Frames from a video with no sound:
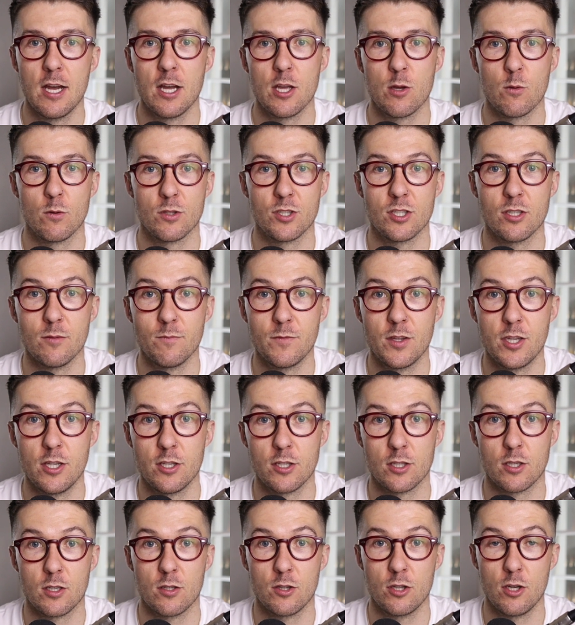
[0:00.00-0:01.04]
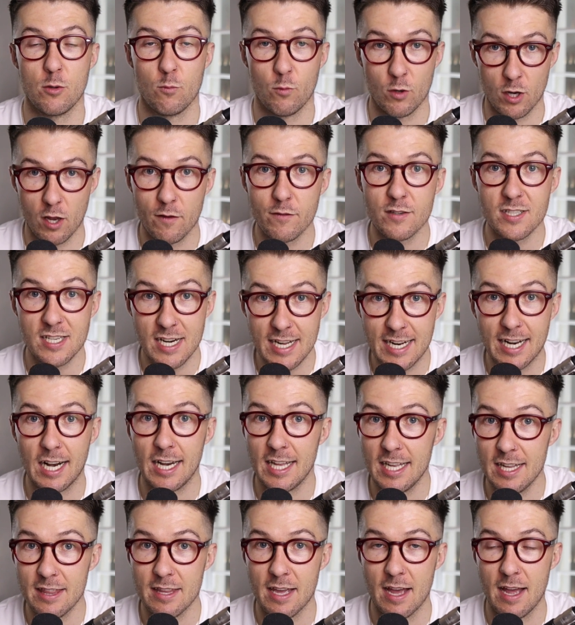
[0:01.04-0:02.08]
You want something that will obviously
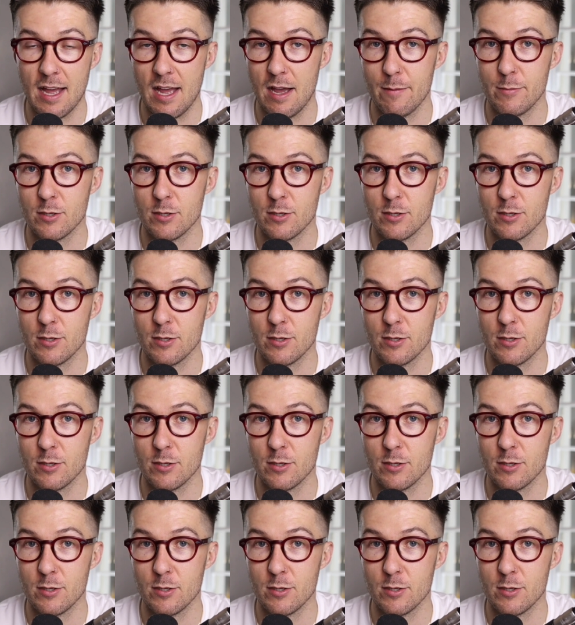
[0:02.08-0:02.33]
clean the hair,